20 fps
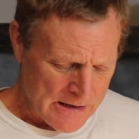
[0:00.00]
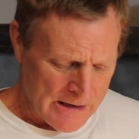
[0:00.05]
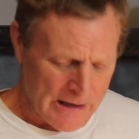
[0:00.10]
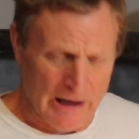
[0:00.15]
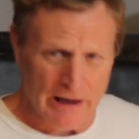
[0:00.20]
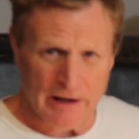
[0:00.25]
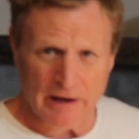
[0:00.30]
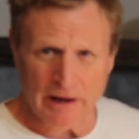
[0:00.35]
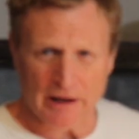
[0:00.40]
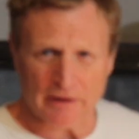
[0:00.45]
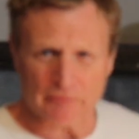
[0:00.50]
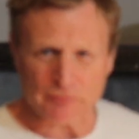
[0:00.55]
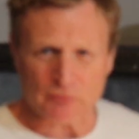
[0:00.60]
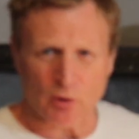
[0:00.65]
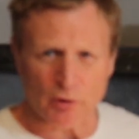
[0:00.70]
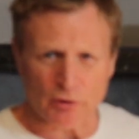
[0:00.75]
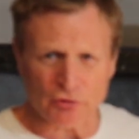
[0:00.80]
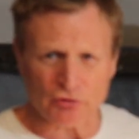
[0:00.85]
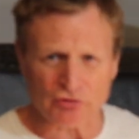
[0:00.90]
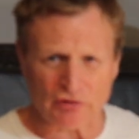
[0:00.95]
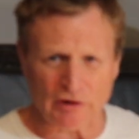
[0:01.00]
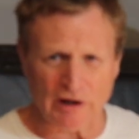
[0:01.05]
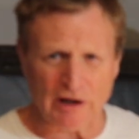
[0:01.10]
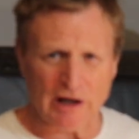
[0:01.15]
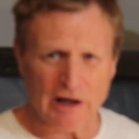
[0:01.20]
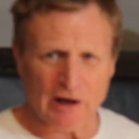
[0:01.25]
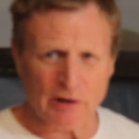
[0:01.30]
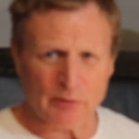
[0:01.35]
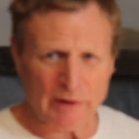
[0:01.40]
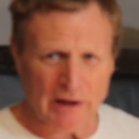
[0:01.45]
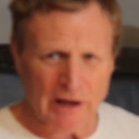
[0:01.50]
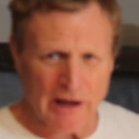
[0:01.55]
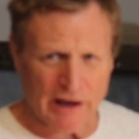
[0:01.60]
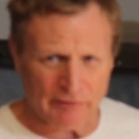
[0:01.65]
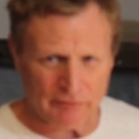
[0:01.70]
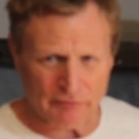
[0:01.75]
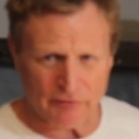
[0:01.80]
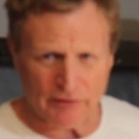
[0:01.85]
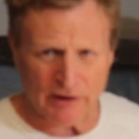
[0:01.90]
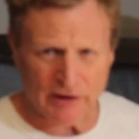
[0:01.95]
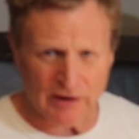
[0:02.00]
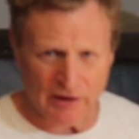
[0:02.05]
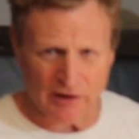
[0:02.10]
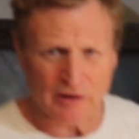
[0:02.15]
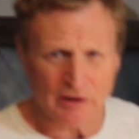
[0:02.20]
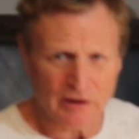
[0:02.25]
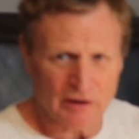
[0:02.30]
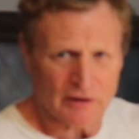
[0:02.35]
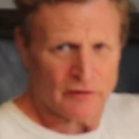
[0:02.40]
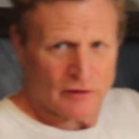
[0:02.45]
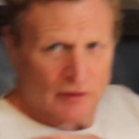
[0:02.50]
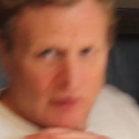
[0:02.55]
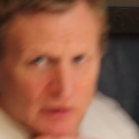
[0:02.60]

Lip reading: And of course, we have the